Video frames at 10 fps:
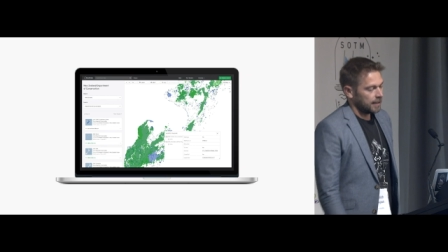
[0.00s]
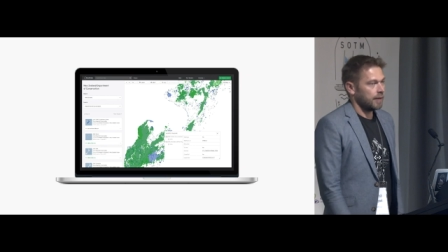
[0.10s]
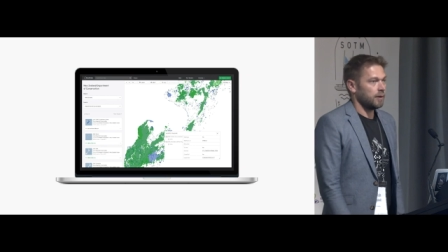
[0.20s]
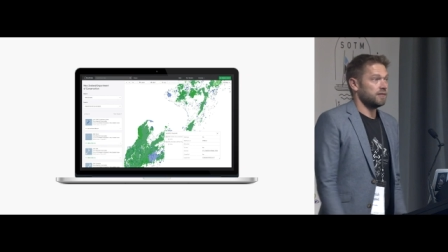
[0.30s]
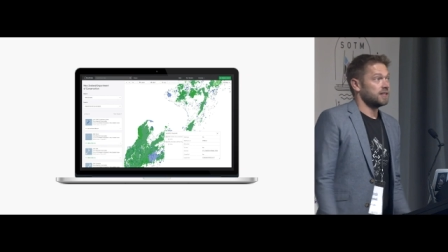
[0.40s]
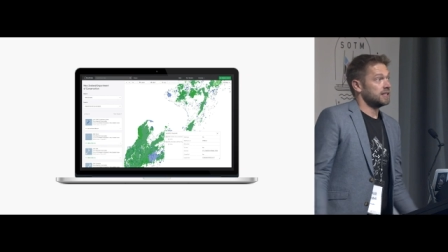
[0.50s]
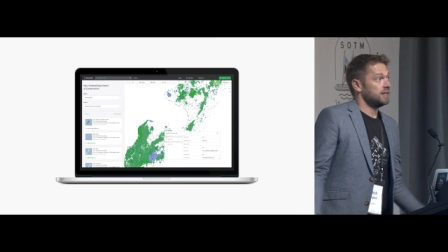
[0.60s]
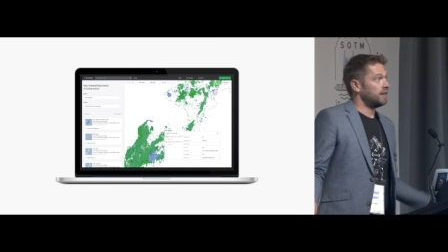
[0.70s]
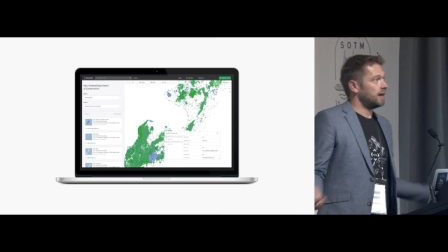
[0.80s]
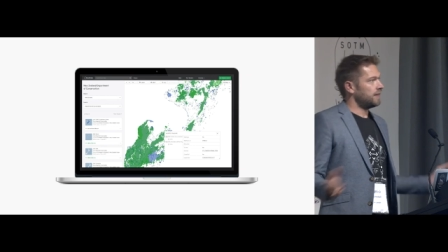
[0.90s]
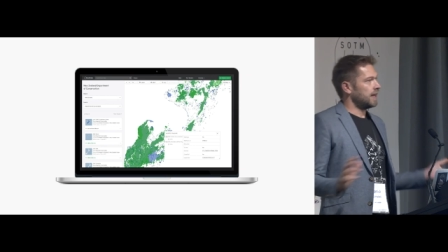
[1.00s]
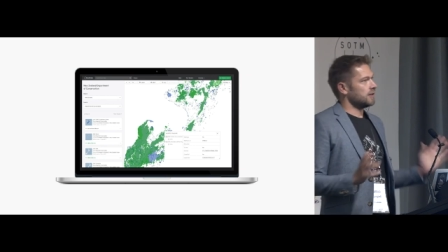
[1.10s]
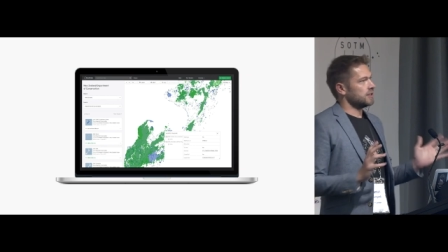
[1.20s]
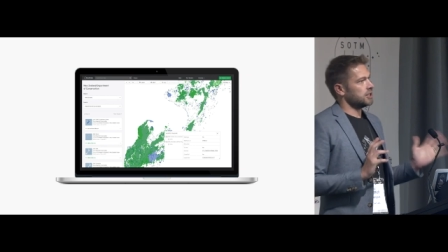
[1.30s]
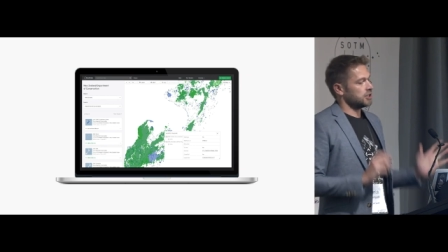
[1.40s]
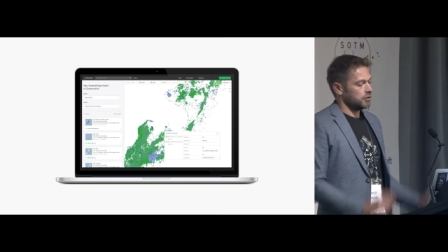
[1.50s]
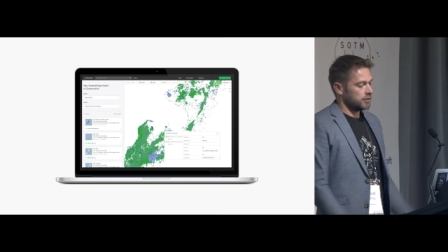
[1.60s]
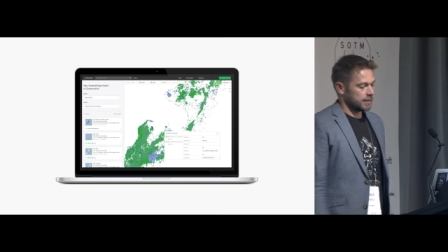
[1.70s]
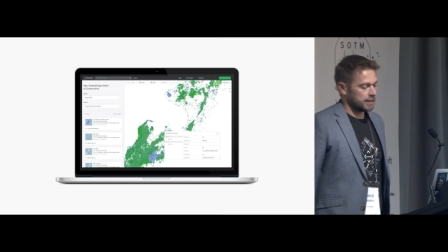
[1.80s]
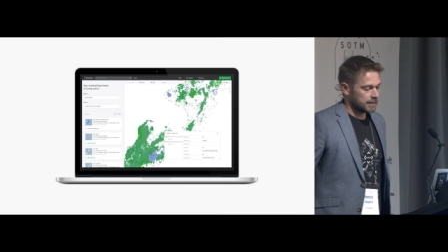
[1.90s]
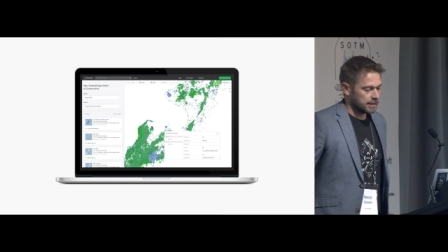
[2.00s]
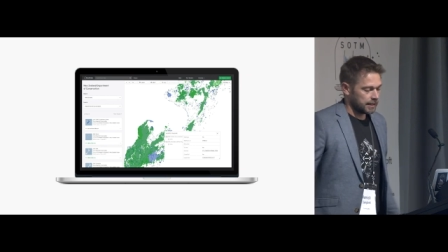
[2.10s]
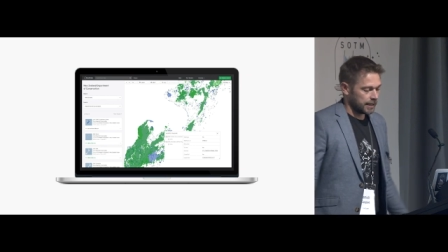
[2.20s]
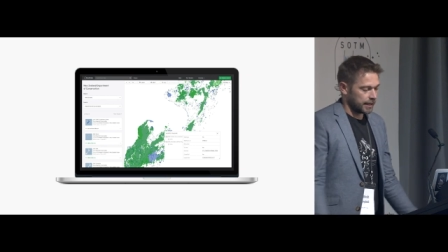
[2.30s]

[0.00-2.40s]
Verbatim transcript: and we have 65,000 ish users.